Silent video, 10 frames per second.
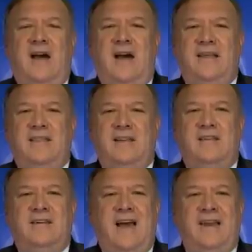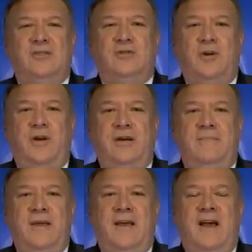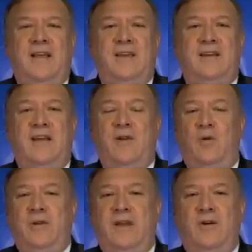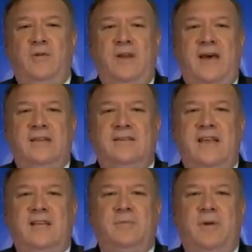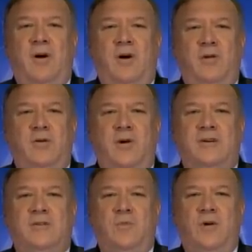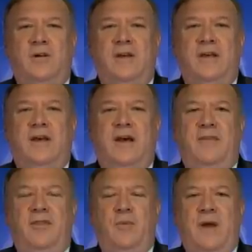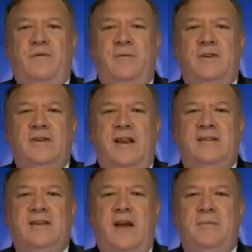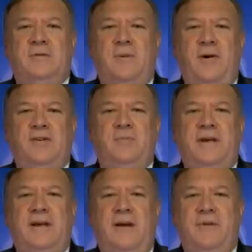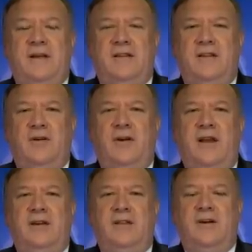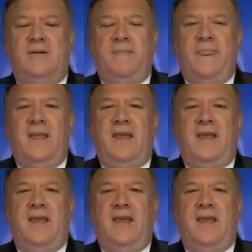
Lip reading: I think the tide is turning. I think not only here in the United States, but all across the world, the threat from the Chinese Communist Party is becoming clearer and clearer.